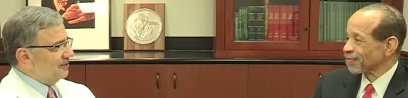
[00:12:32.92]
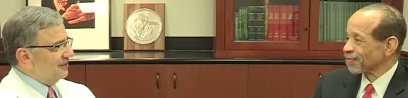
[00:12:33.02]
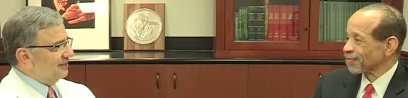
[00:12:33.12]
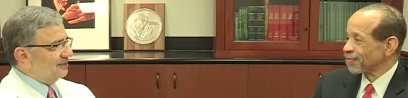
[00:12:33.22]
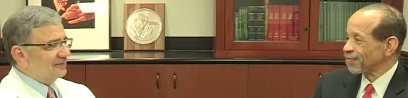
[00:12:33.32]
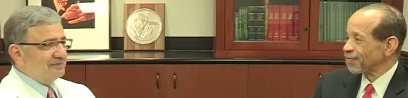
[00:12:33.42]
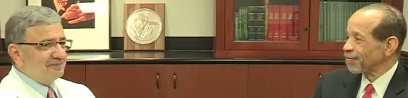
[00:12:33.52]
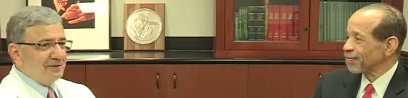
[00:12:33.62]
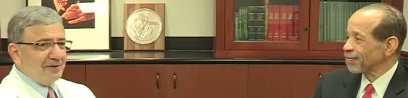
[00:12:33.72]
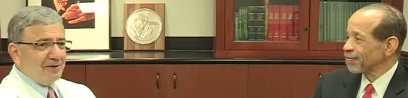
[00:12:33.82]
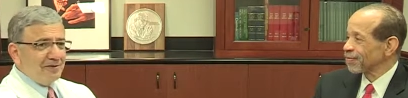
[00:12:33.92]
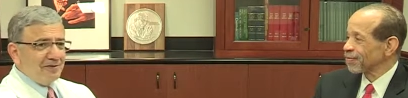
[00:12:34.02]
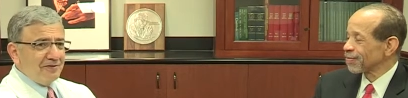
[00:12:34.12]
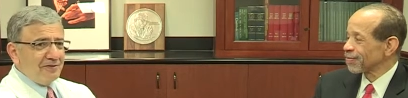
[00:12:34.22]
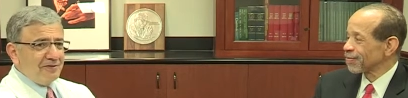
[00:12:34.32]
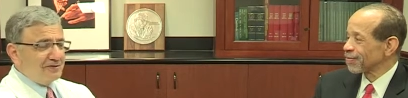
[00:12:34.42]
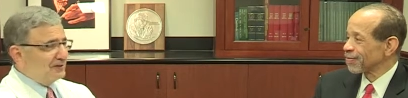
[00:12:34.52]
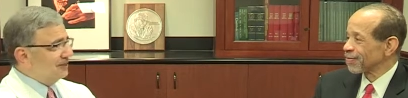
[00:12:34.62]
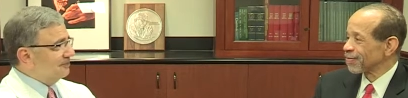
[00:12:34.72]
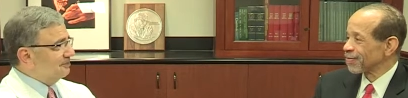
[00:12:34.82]
Speaker 1: that you know our viewers
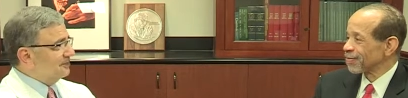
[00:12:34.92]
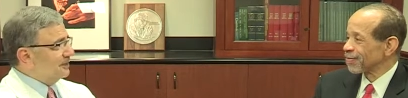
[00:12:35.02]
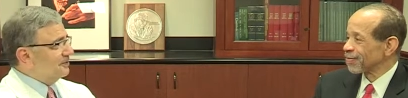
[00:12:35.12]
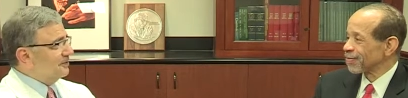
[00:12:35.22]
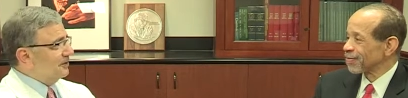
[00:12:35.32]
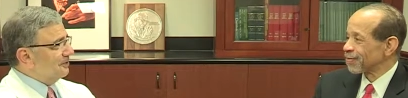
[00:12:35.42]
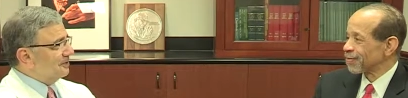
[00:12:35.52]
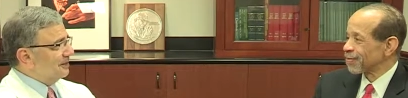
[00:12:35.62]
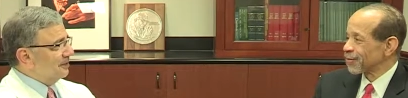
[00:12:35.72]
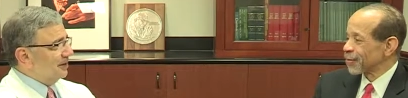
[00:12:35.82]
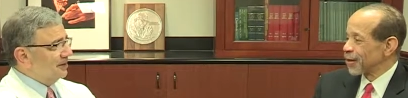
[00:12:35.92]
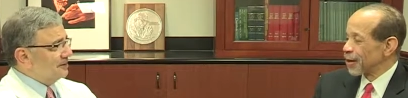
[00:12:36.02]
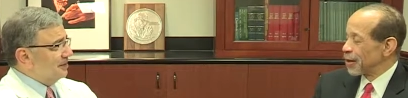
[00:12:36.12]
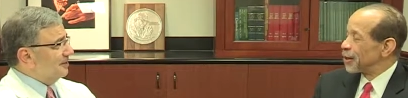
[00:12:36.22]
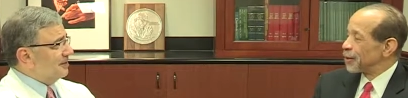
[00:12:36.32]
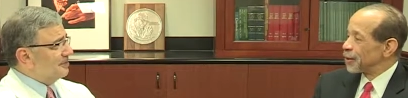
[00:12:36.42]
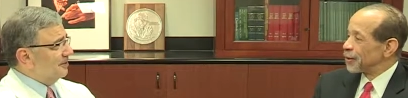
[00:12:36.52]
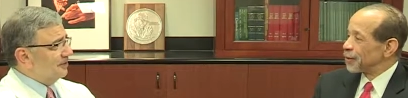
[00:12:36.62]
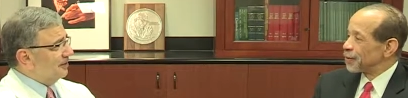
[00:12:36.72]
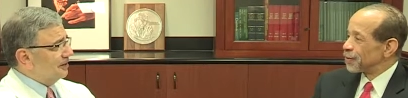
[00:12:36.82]
need need to know? I mean, it's been it's been
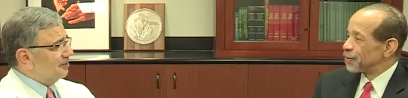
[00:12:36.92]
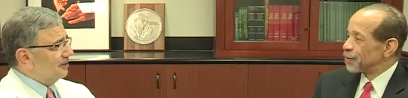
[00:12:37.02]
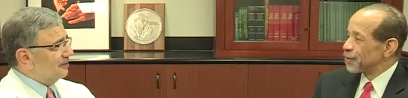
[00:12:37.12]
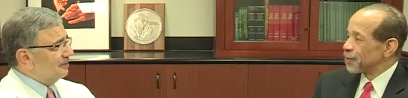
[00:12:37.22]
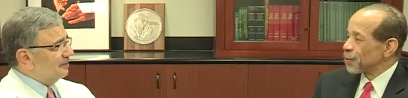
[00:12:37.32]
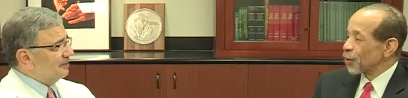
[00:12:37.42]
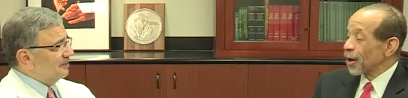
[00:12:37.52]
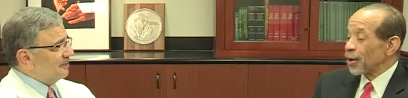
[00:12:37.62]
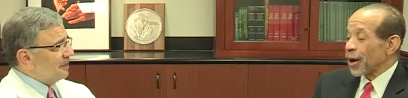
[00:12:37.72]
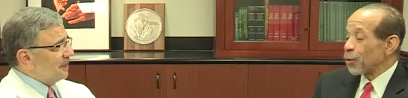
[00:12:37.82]
phenomenal.
Speaker 2: Well, I, I